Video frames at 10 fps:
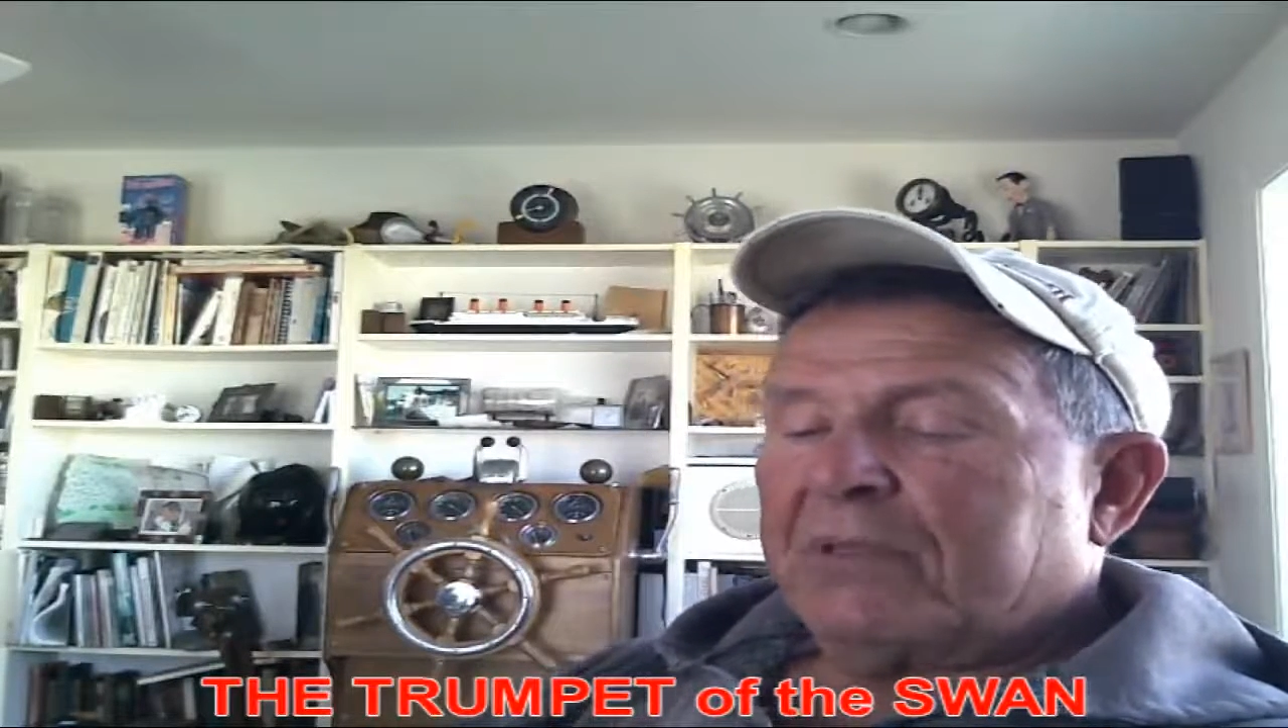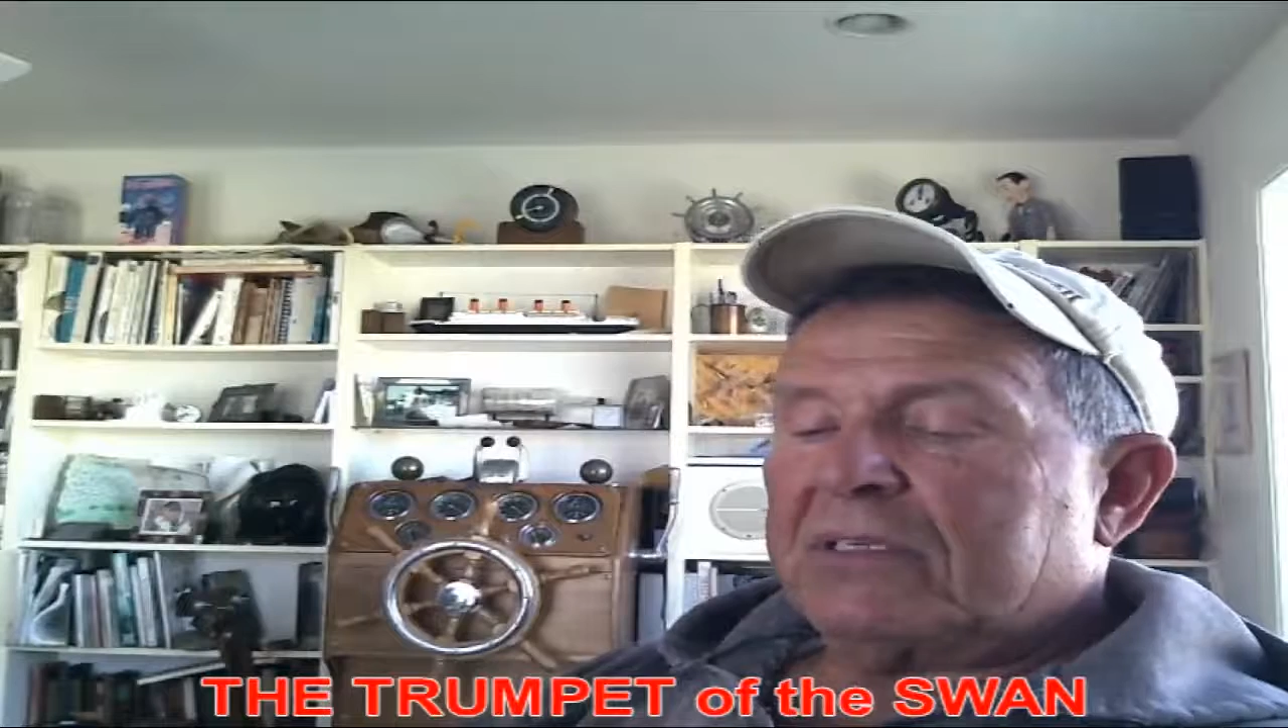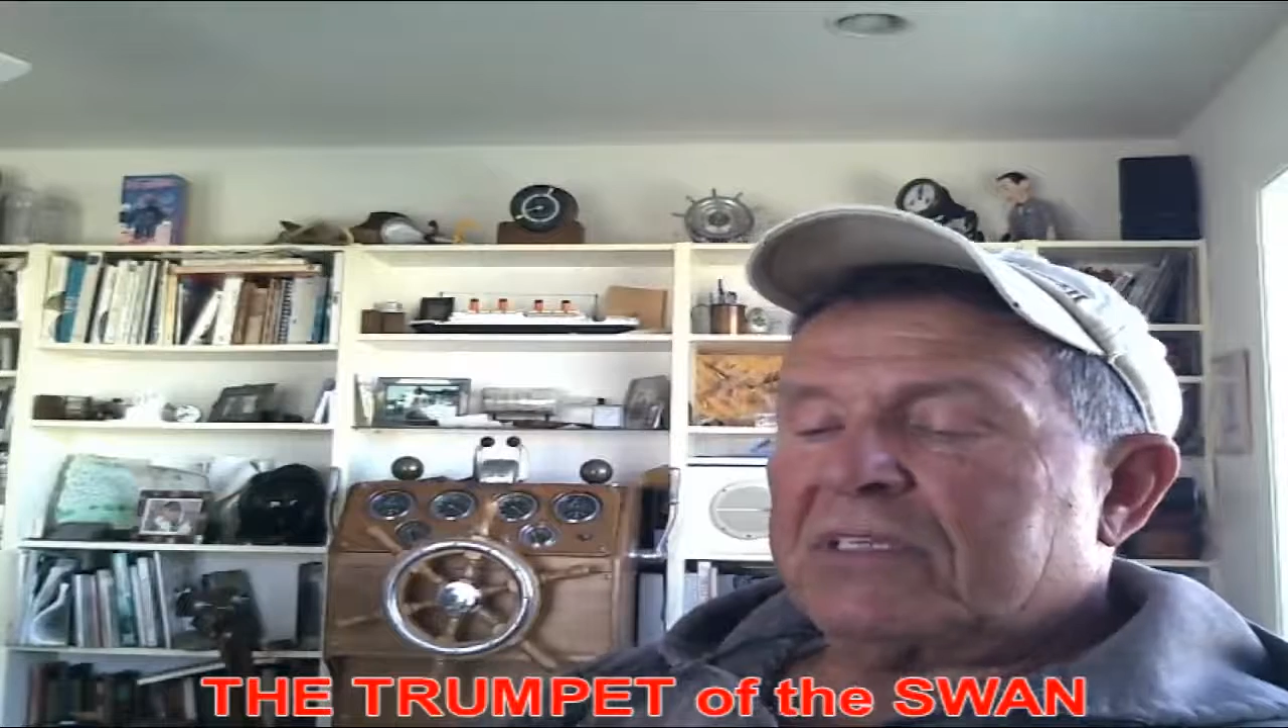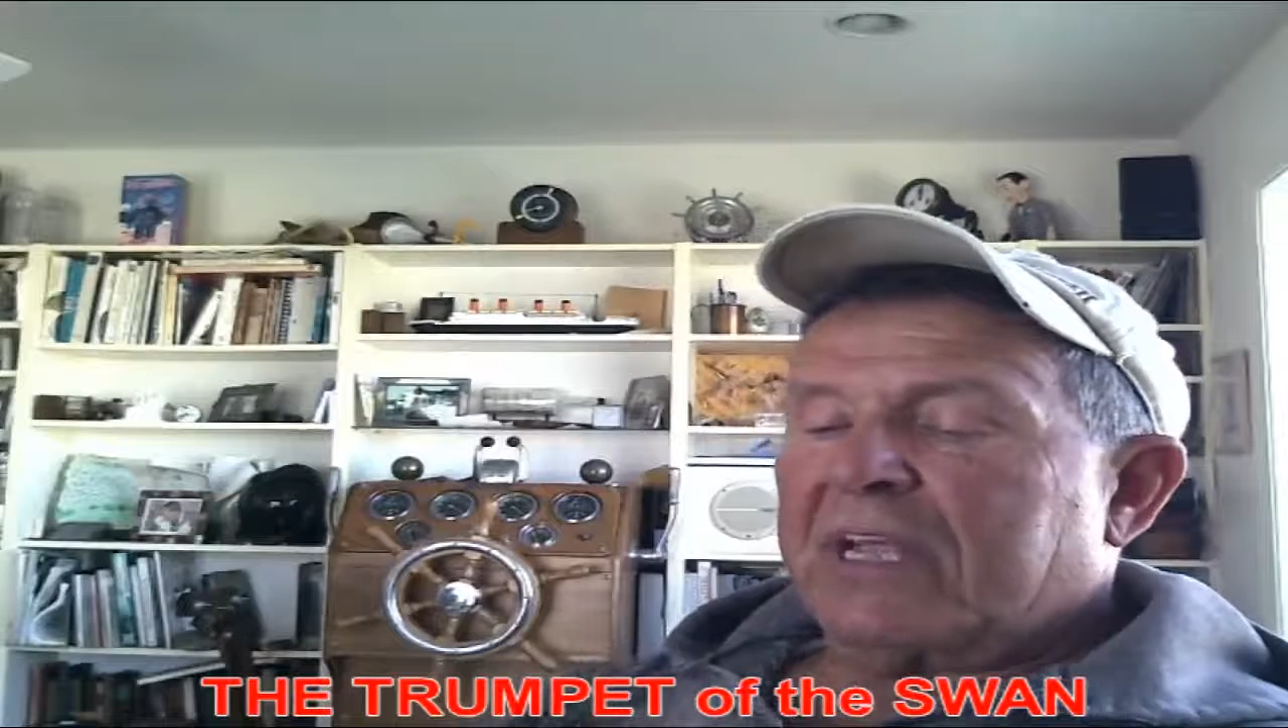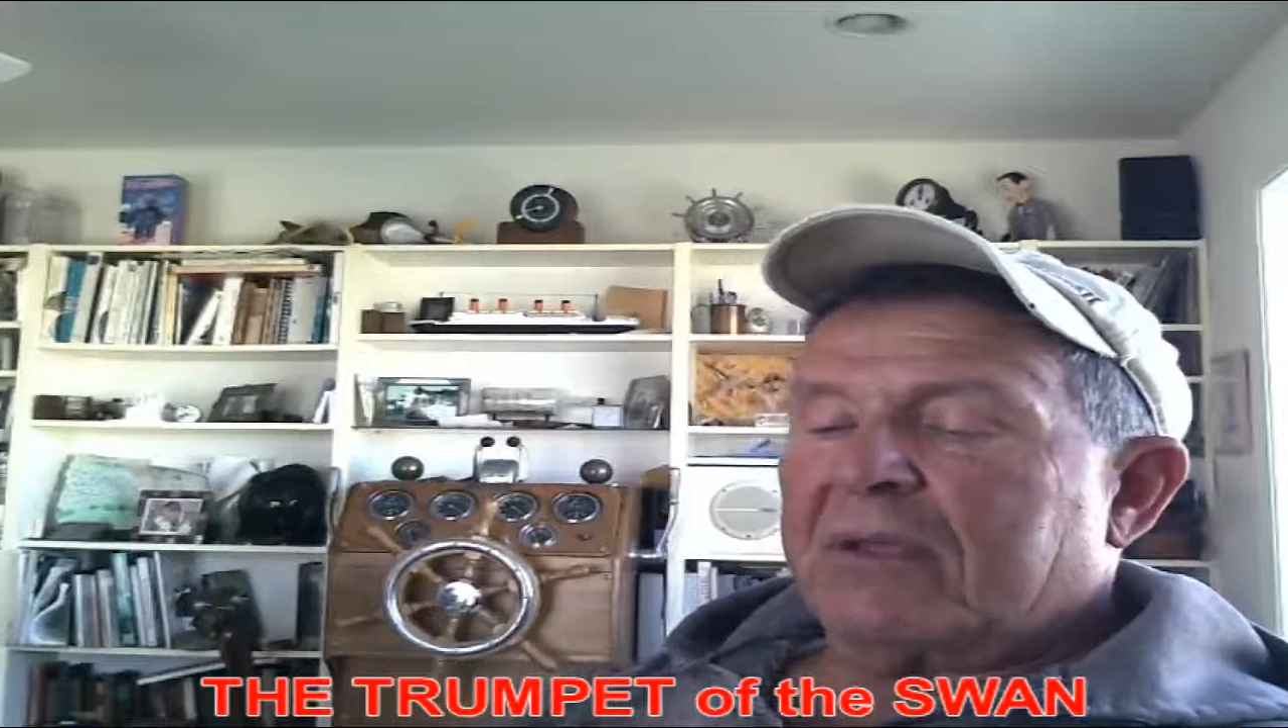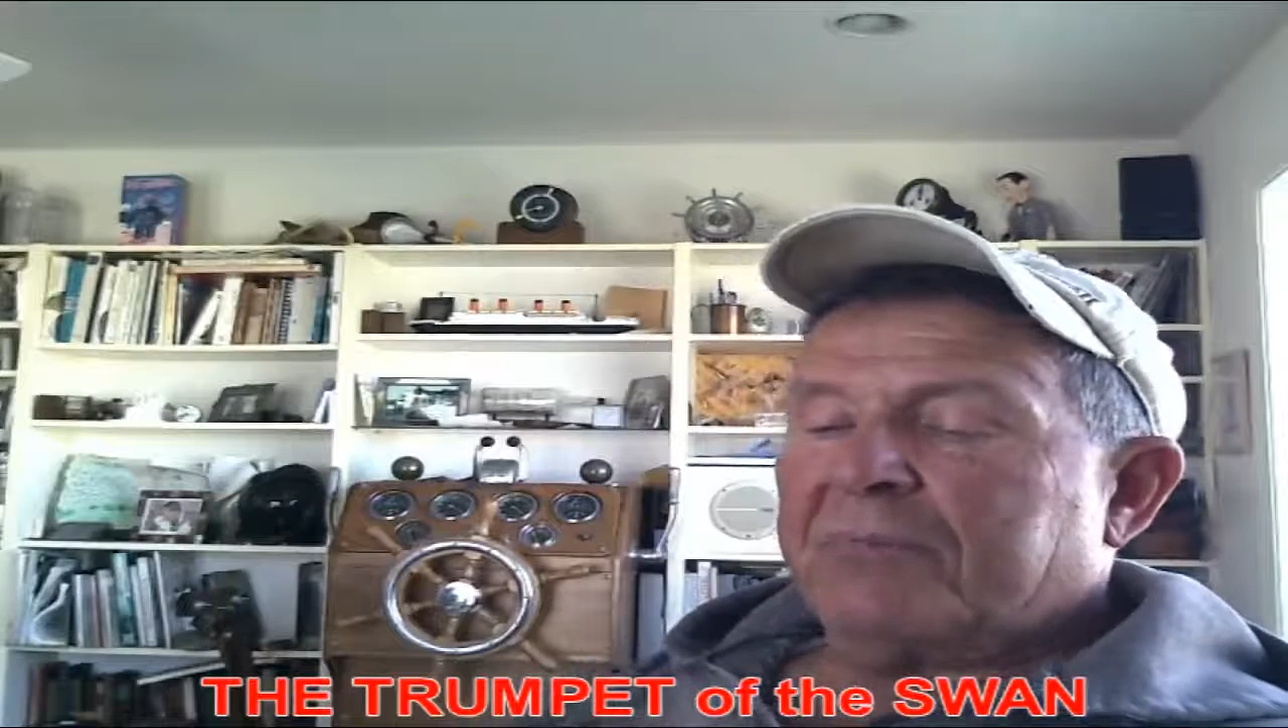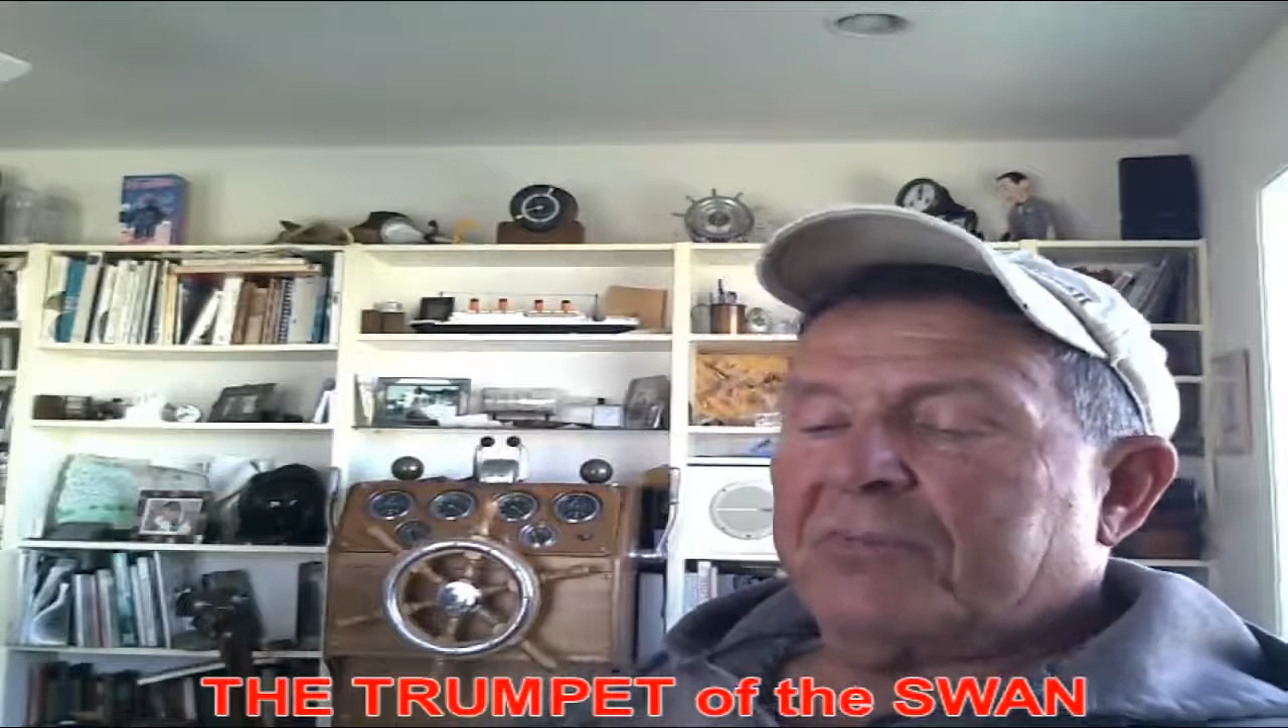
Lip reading: and stamped